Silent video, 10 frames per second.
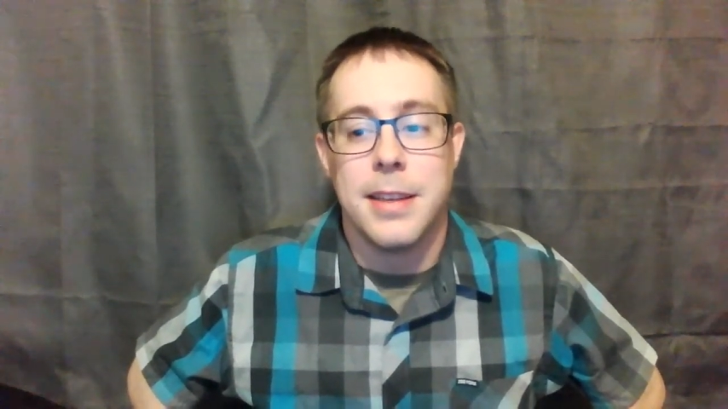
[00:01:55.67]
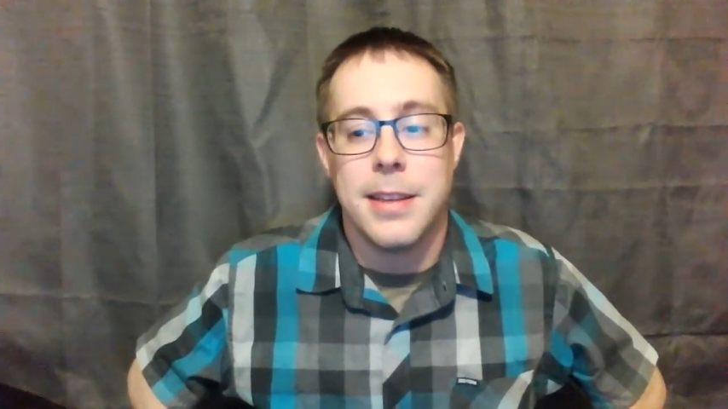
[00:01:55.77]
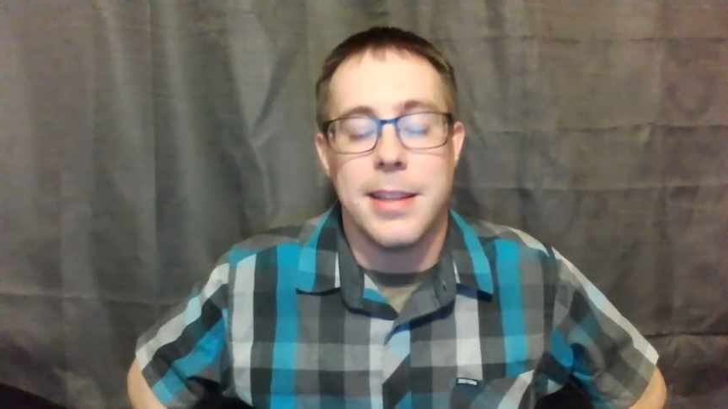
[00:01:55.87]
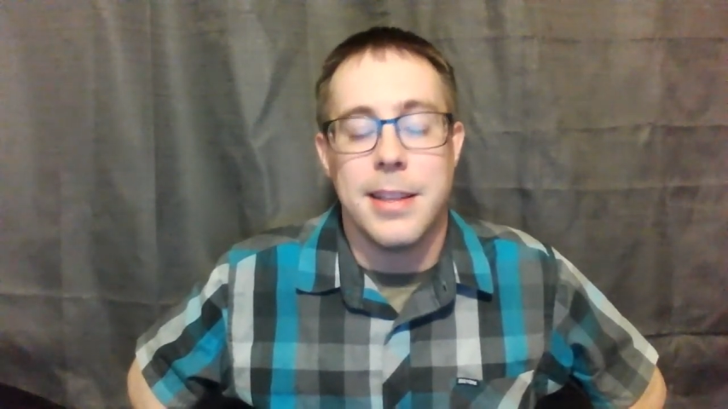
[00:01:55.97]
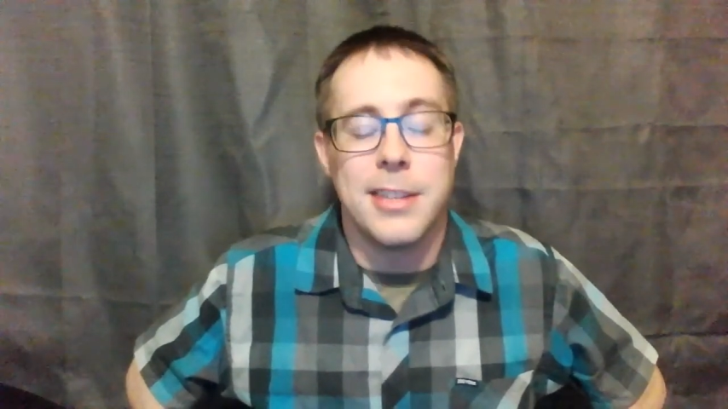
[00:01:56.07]

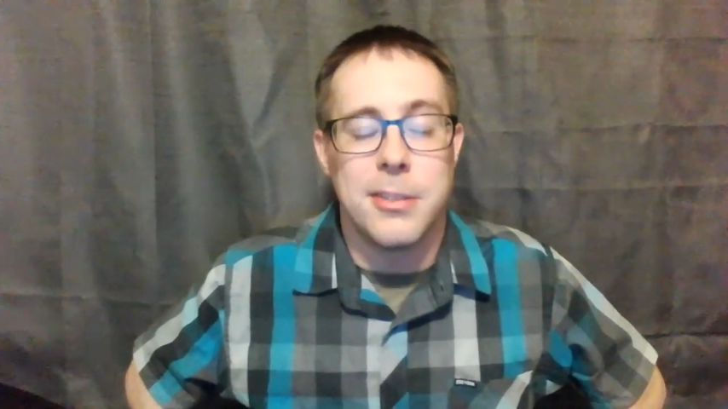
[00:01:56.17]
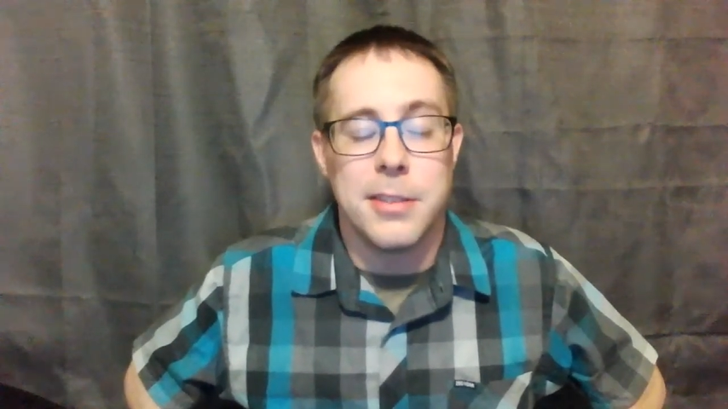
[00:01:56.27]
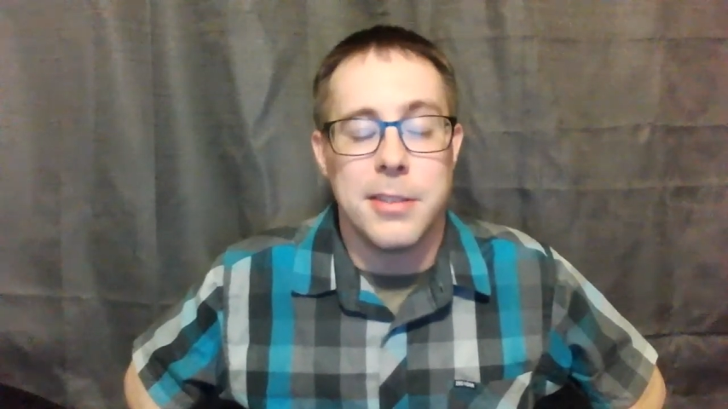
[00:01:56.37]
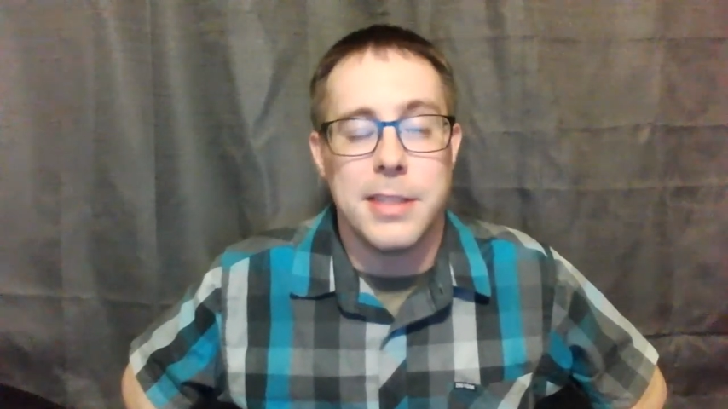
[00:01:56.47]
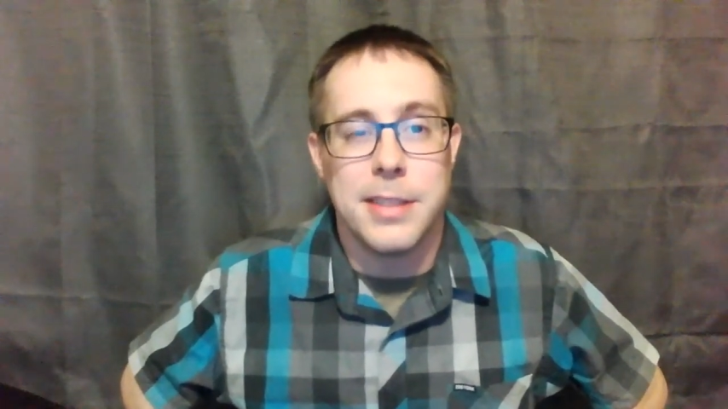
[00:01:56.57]
electrical
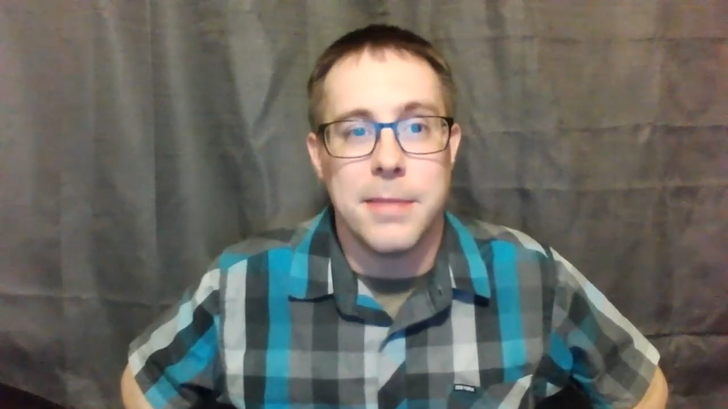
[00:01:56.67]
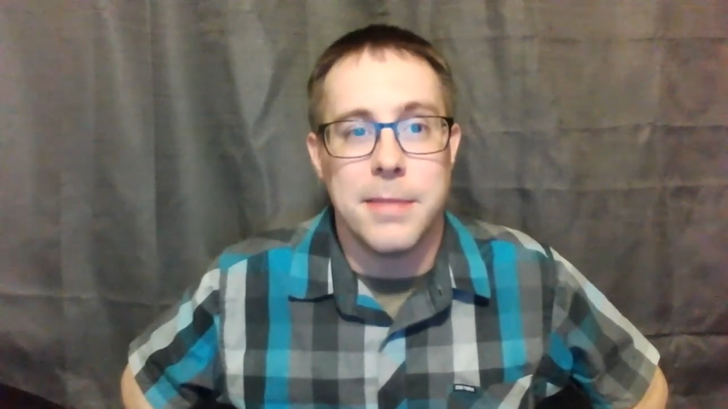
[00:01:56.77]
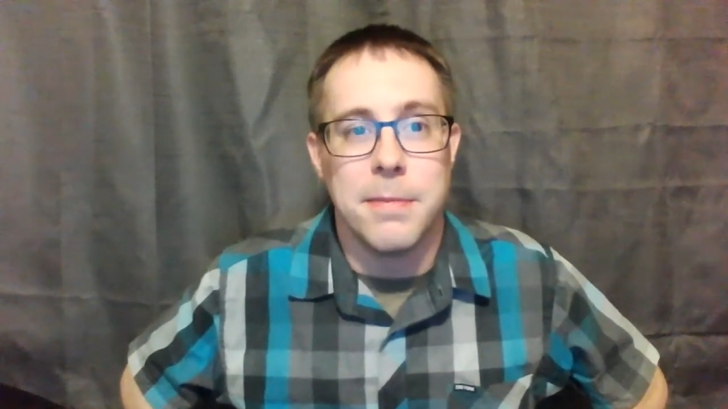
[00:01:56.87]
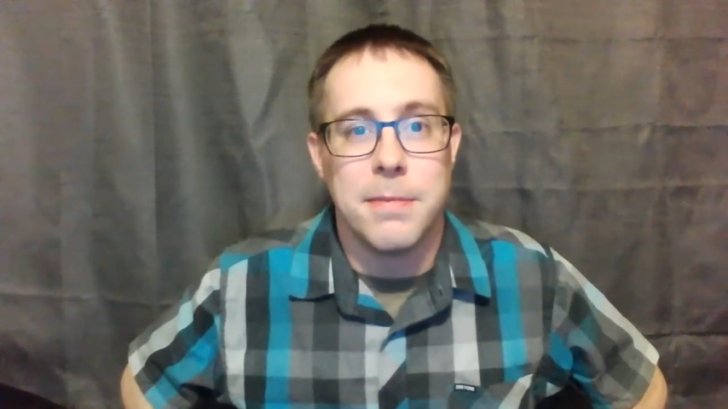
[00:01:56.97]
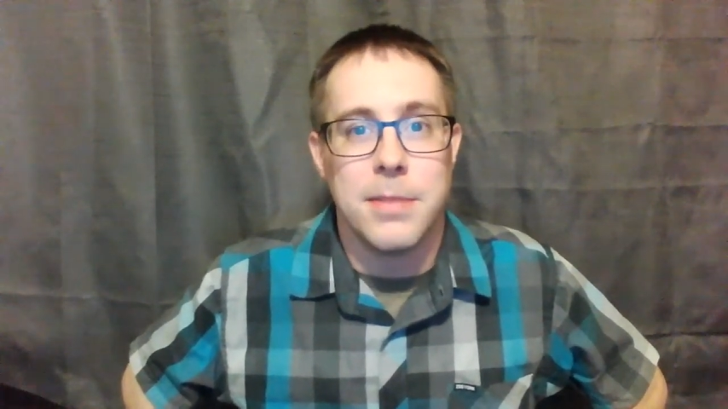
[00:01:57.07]

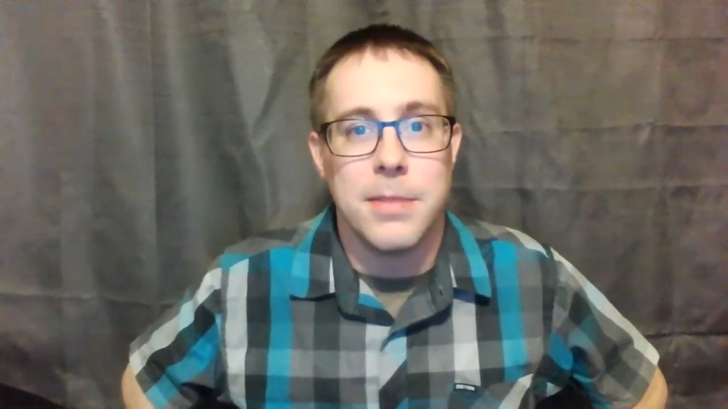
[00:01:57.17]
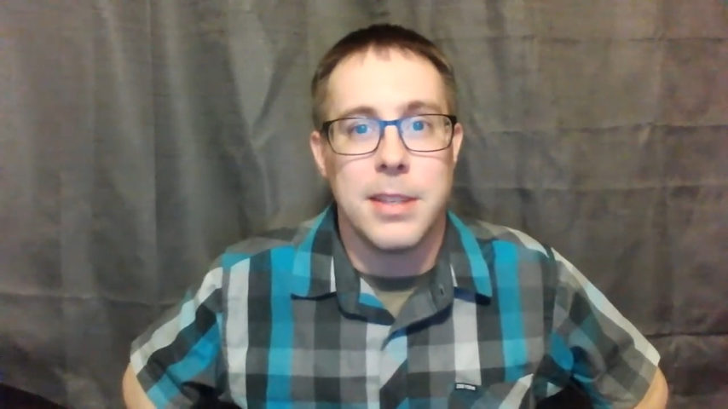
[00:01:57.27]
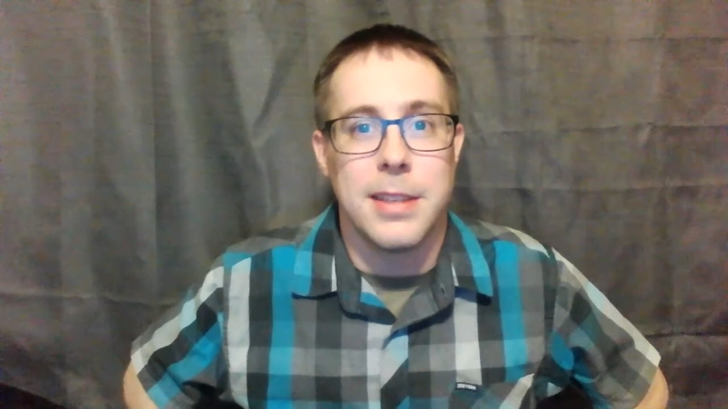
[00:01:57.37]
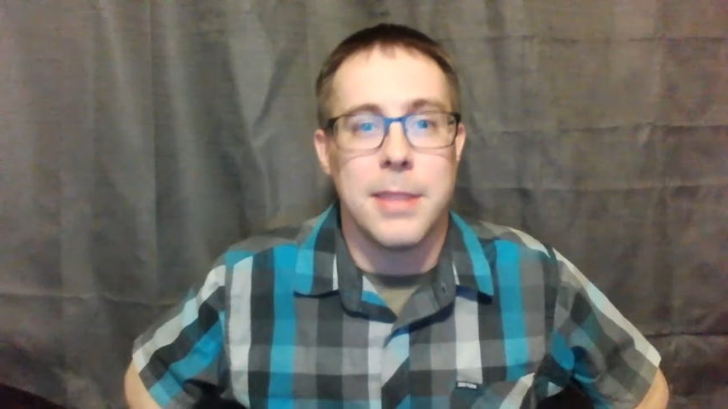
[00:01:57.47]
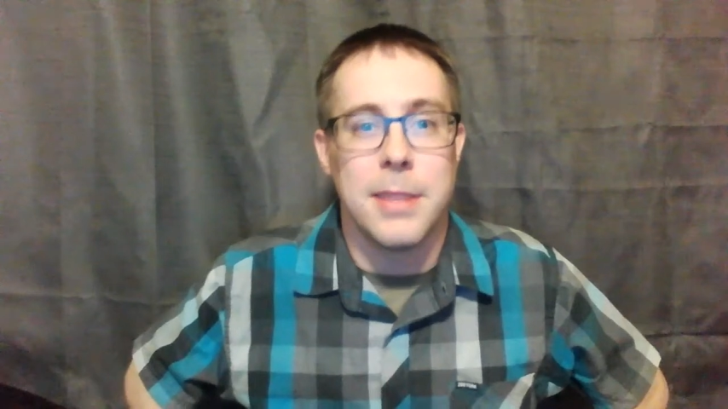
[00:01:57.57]
system
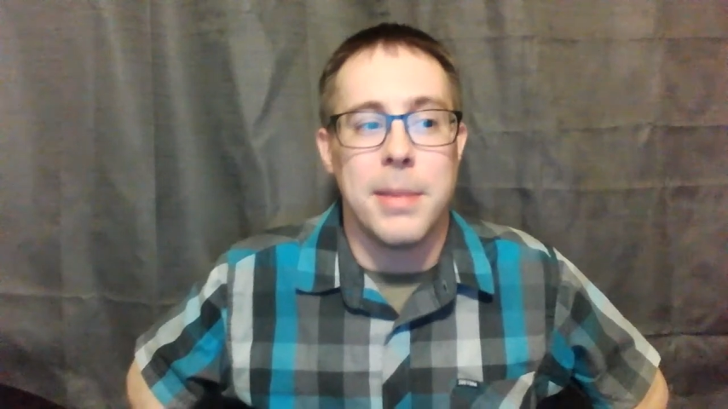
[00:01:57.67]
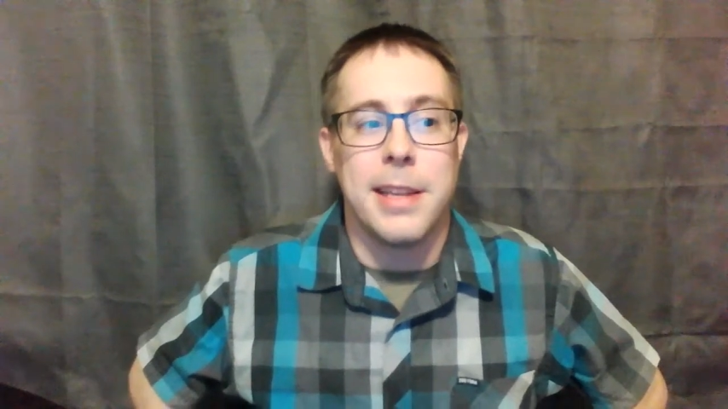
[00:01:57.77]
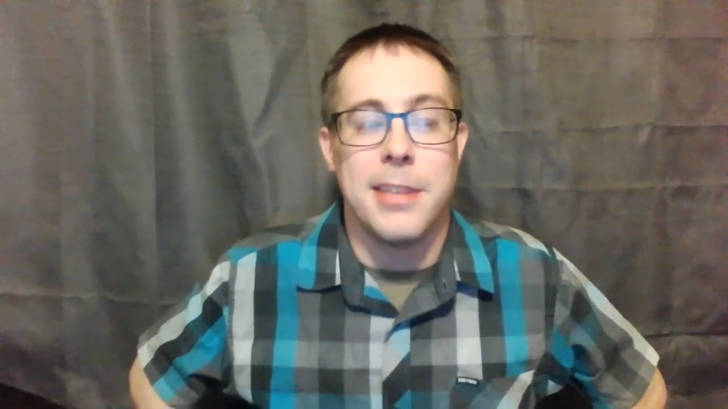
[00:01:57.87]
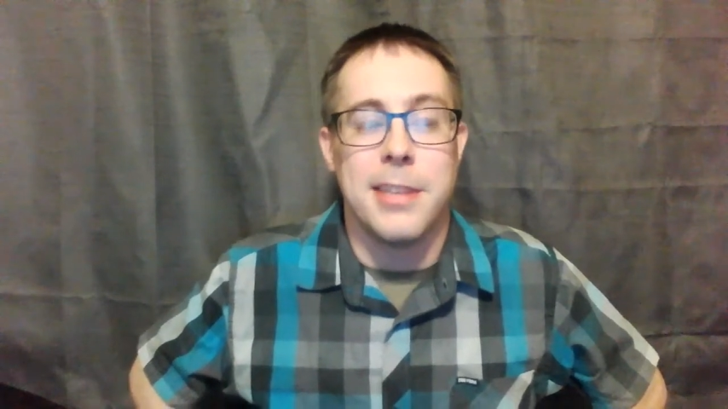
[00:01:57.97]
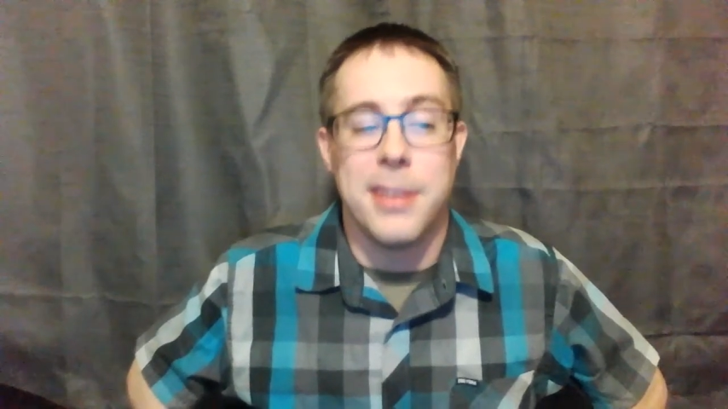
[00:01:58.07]
completely
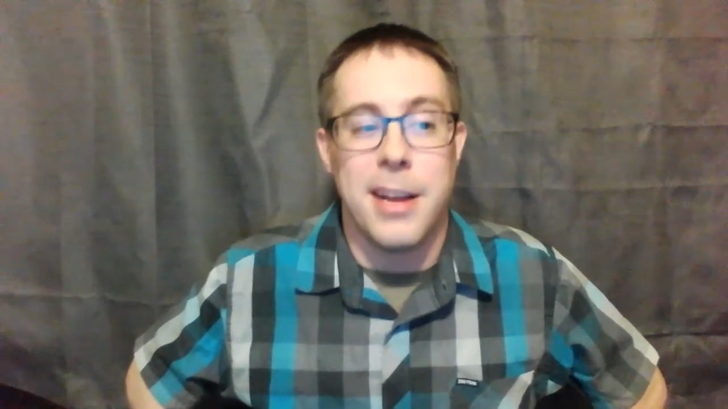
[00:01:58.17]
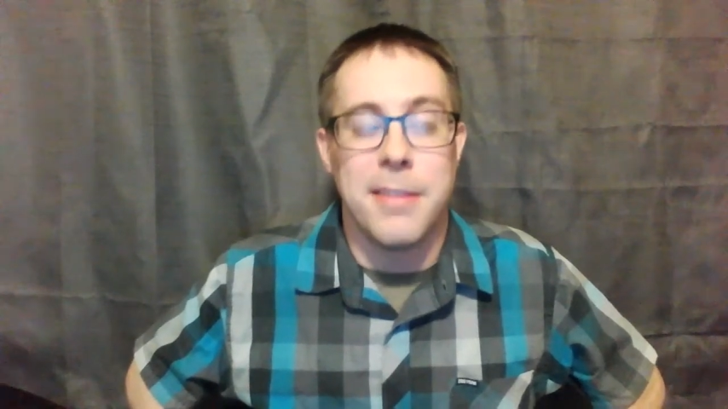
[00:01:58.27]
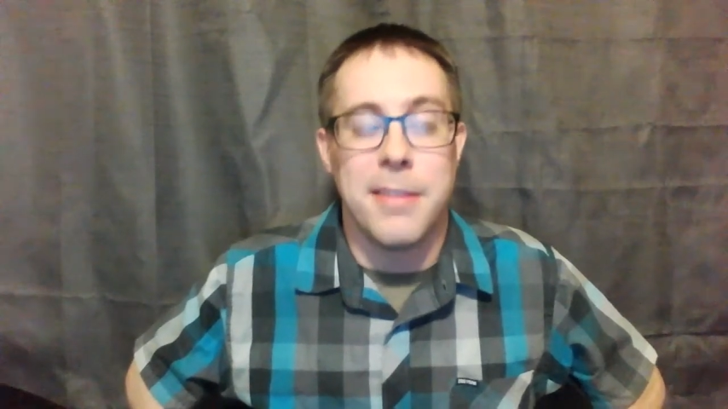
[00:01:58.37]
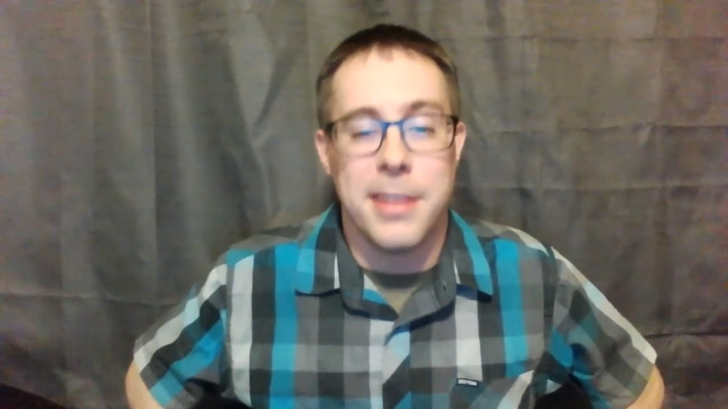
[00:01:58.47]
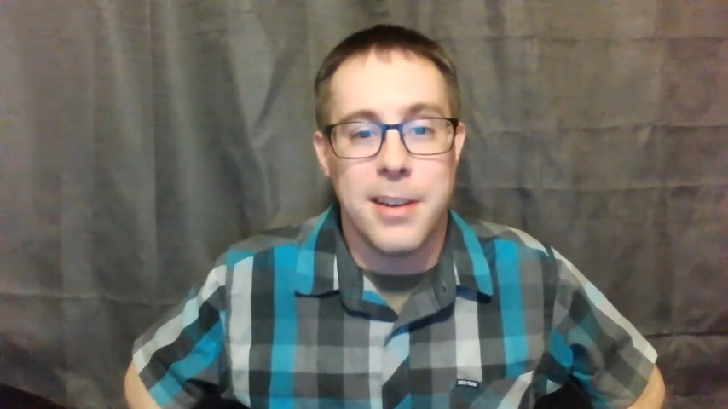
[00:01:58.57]
shut off
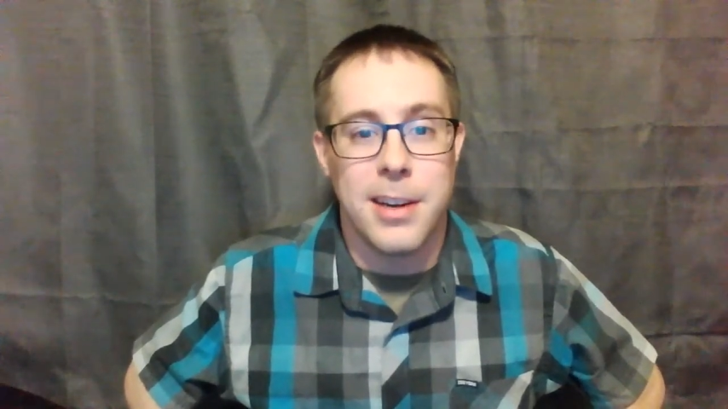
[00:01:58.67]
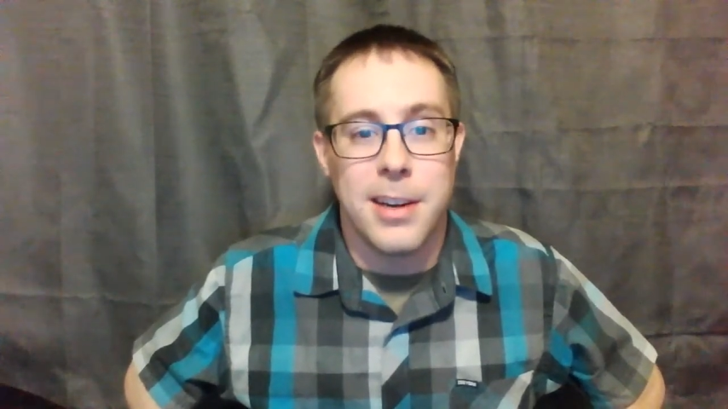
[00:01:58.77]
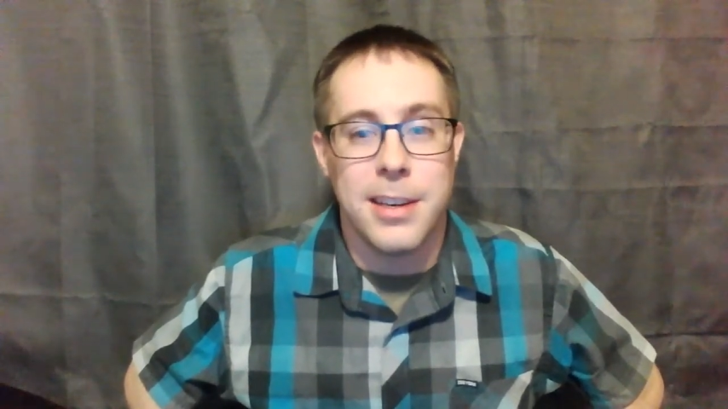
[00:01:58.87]
in the car.